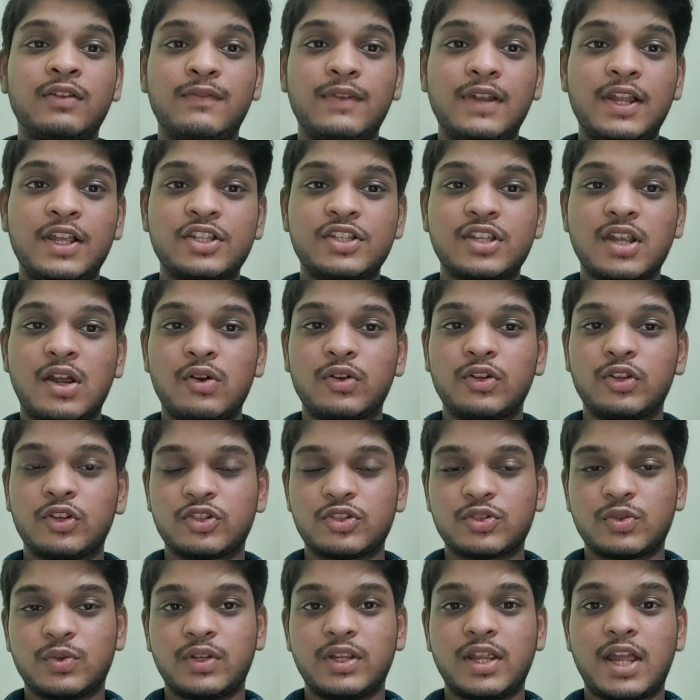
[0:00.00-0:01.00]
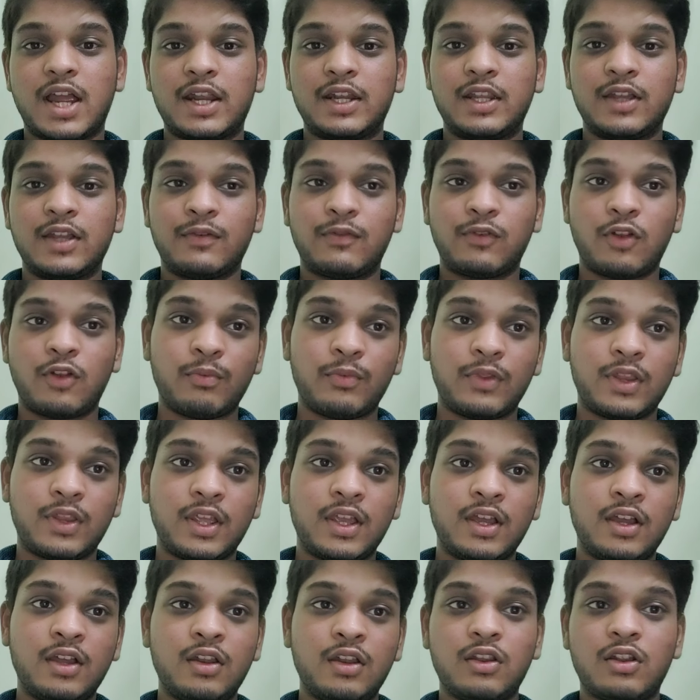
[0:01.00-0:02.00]
Then flesh out your story idea
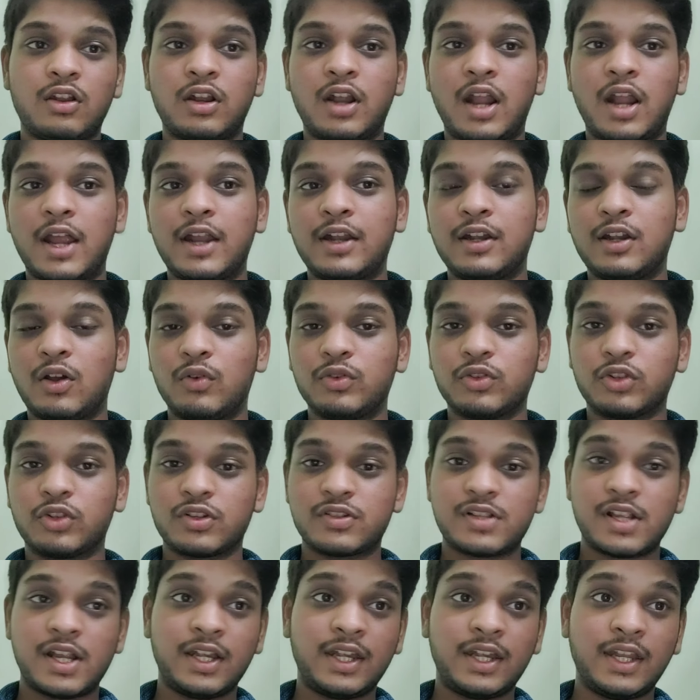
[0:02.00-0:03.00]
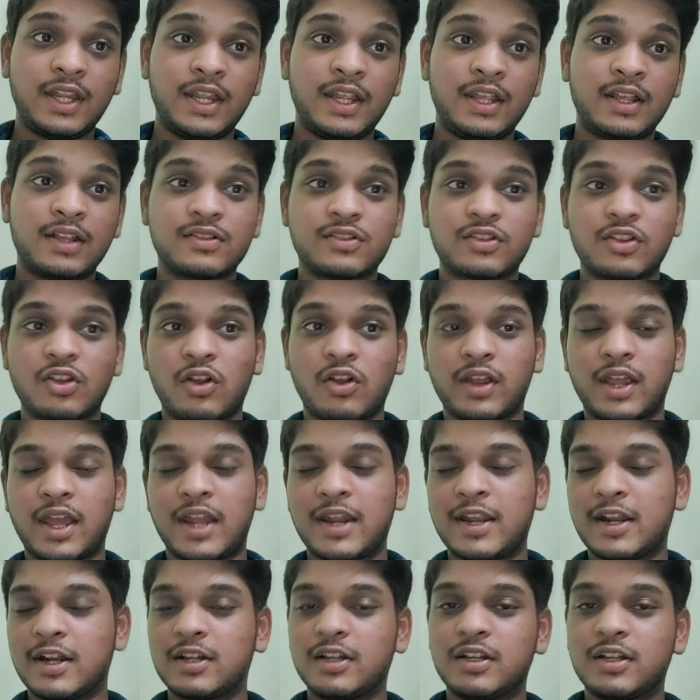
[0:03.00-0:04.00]
from there. Write down your settings,
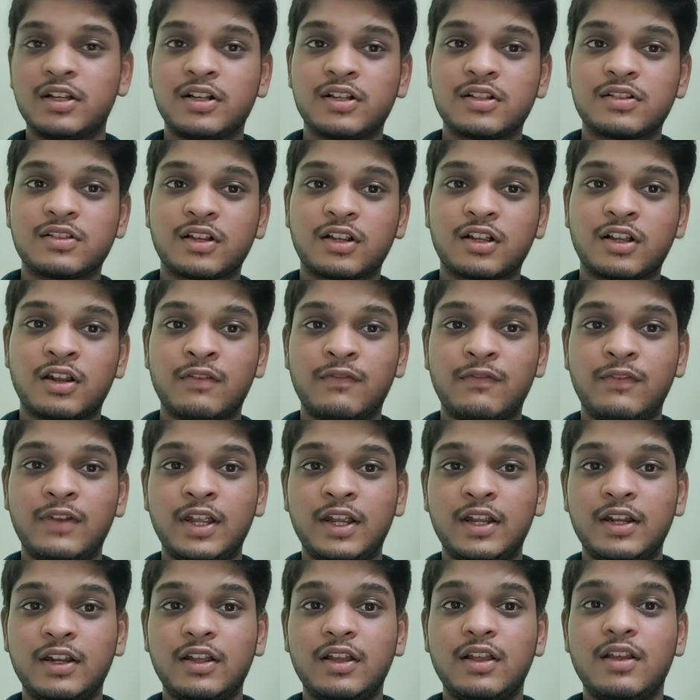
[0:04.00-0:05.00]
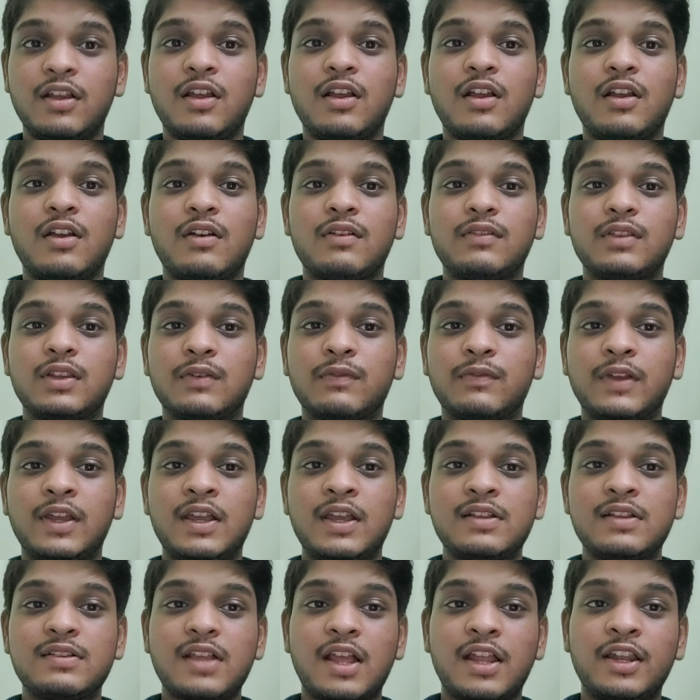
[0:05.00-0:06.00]
your characters, the conflict,
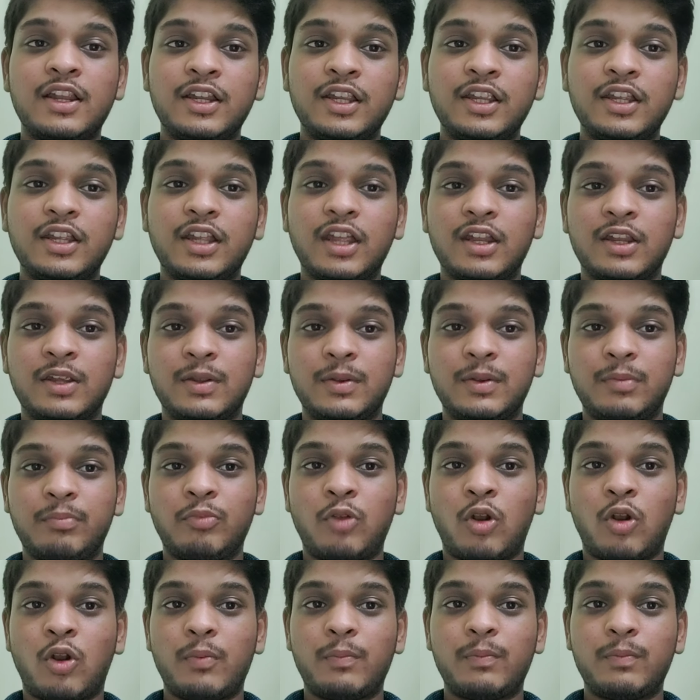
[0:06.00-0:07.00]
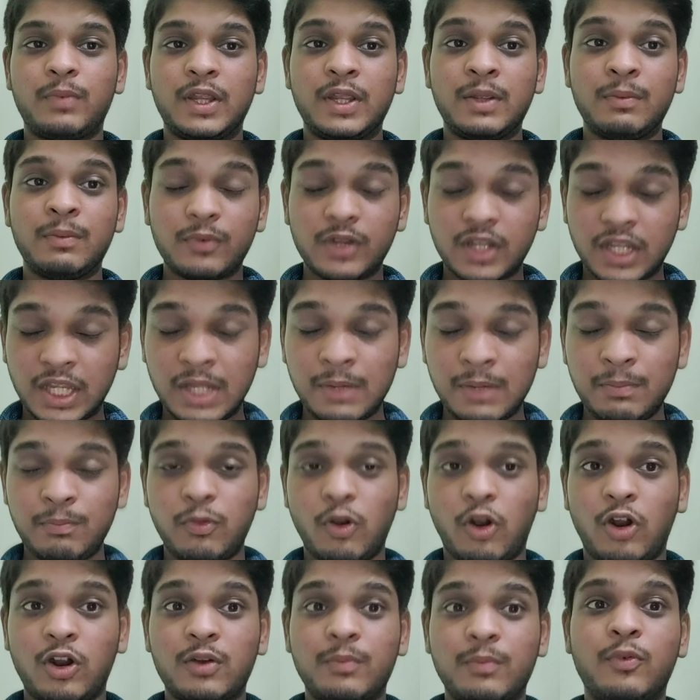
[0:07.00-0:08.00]
the phase, and any
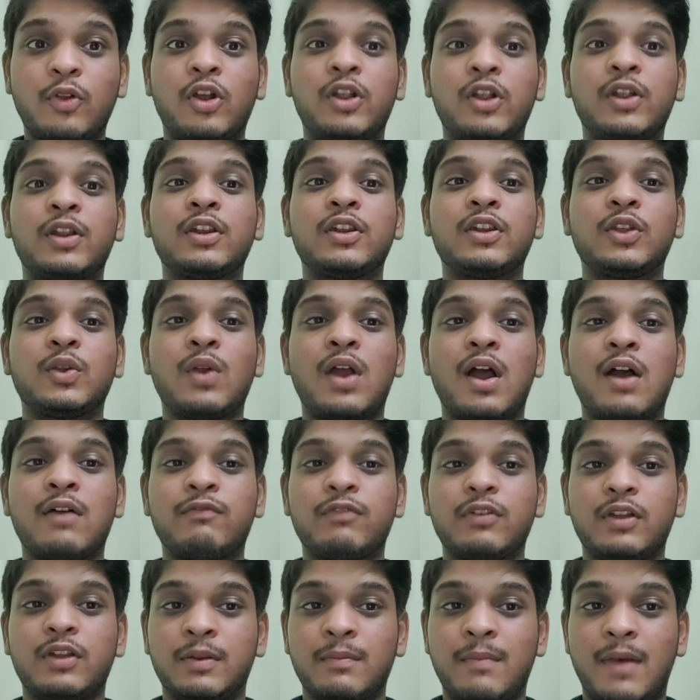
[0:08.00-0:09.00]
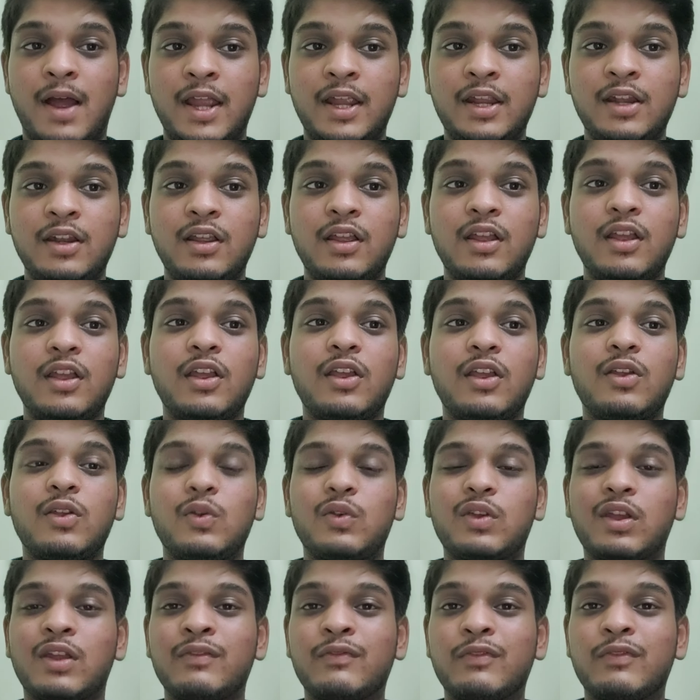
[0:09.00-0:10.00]
key plot point you have in mind.
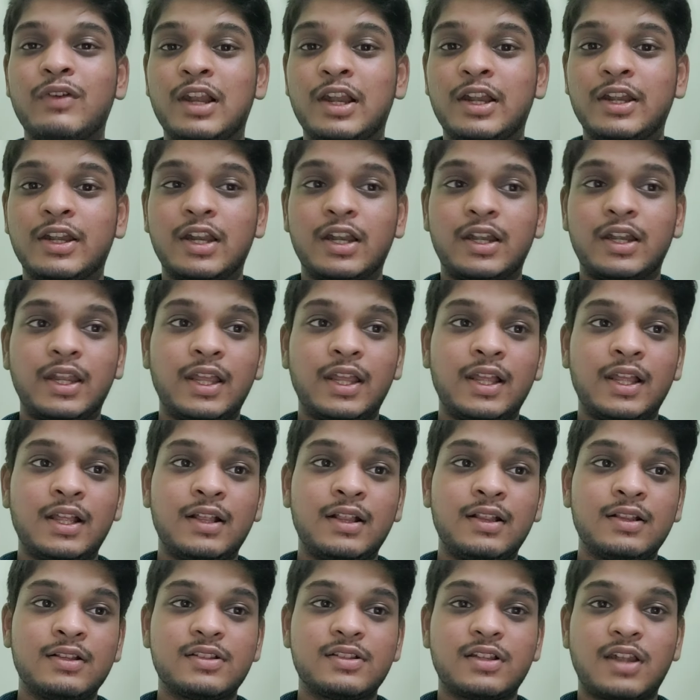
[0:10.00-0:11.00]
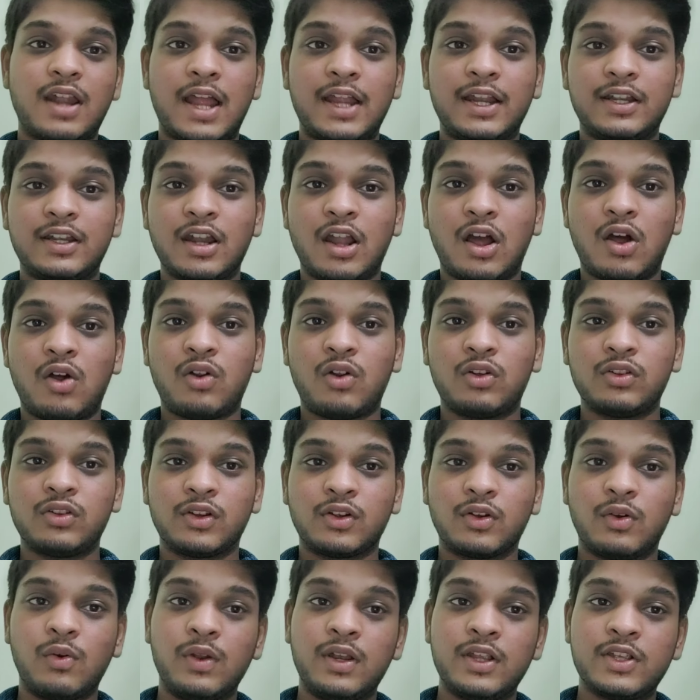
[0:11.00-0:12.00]
You can fill in details. Right
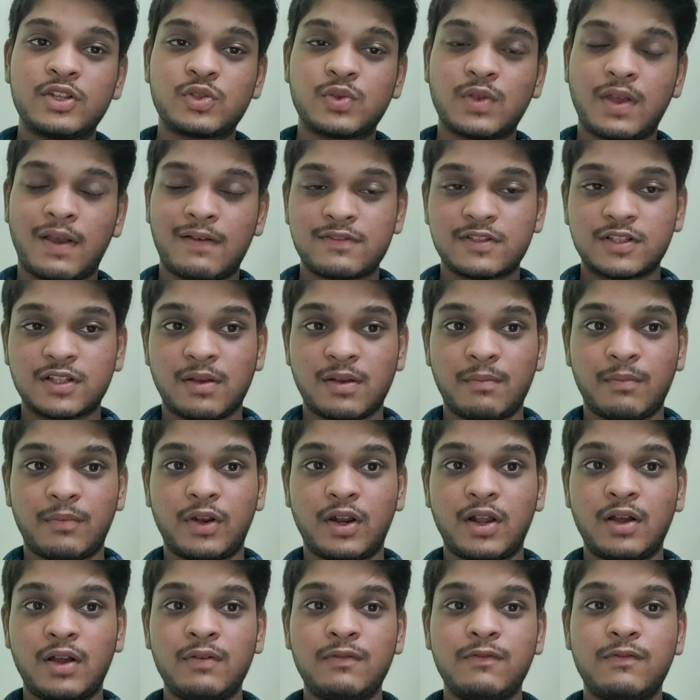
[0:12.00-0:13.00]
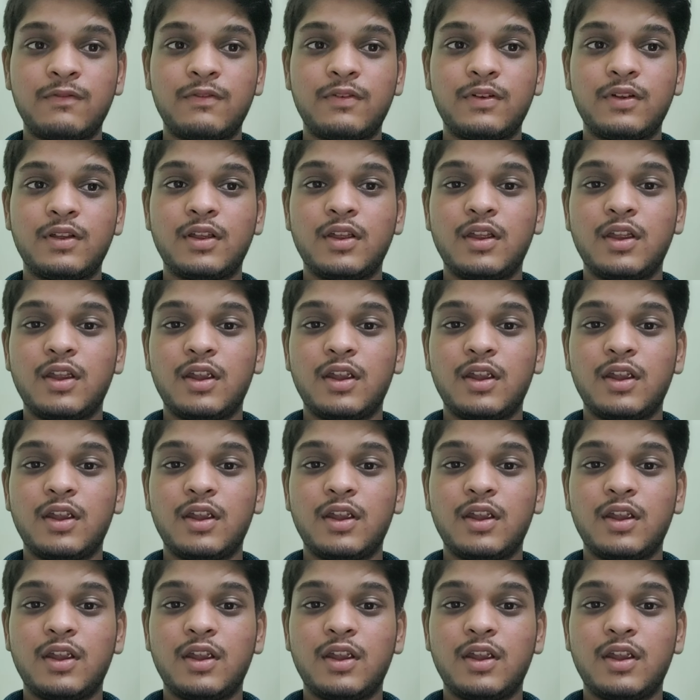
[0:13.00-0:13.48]
now, the goal is to have some rough